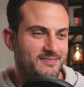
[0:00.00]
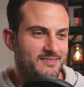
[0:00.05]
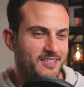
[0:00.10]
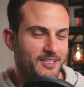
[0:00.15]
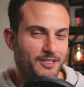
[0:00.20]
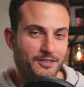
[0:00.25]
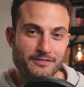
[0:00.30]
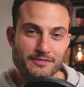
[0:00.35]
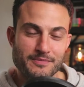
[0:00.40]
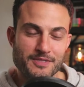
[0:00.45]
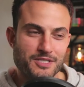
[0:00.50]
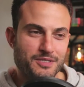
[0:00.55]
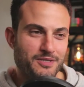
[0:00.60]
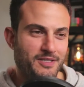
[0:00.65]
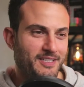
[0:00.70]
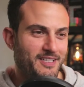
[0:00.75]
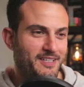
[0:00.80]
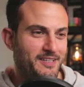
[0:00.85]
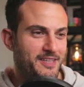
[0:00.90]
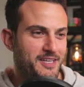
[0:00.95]
Hello from
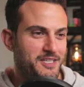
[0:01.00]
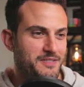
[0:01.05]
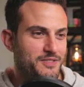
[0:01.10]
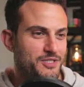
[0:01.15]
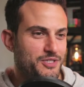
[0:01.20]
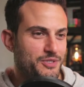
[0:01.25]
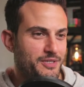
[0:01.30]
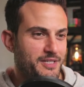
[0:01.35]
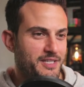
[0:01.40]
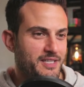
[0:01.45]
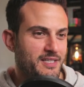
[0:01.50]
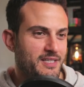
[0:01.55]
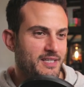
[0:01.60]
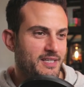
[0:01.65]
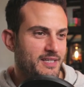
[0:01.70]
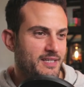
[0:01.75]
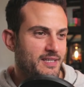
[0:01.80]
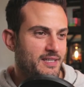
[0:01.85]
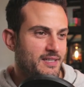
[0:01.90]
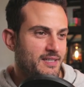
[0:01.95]
Australia. Thanks for joining.
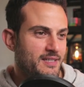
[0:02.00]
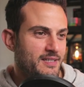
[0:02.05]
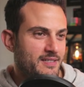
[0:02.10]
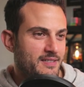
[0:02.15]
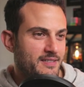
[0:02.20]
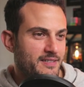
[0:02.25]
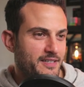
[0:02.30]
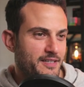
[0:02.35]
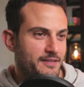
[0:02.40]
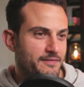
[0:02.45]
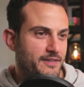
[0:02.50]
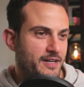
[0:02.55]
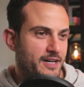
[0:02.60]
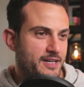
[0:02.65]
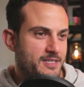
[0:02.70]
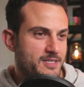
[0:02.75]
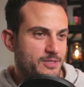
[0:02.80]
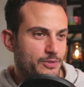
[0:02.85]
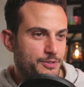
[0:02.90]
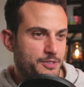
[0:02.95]
Ink
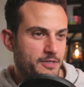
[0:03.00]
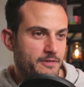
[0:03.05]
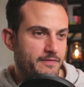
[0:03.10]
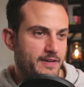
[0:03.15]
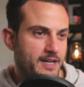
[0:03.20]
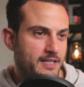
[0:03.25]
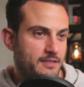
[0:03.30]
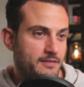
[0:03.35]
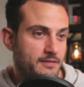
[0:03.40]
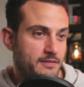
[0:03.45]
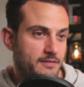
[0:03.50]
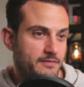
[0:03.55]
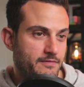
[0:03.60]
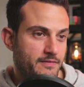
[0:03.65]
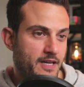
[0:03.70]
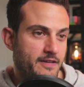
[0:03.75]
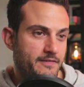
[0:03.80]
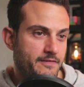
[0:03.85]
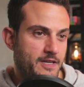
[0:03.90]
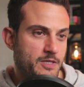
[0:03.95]
fast, also fact
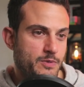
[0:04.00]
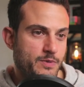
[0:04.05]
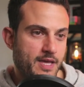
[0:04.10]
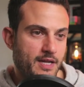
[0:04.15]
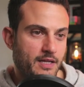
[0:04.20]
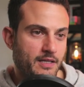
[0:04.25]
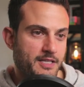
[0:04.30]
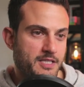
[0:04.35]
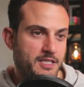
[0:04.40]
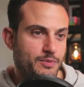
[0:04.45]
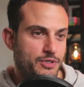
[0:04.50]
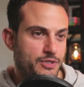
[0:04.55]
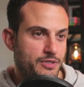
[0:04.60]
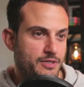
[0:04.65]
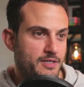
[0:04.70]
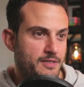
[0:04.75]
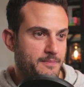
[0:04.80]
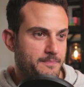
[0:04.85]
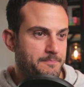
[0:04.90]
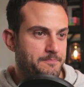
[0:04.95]
flat face without a lens
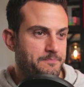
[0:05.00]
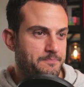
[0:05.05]
protruding.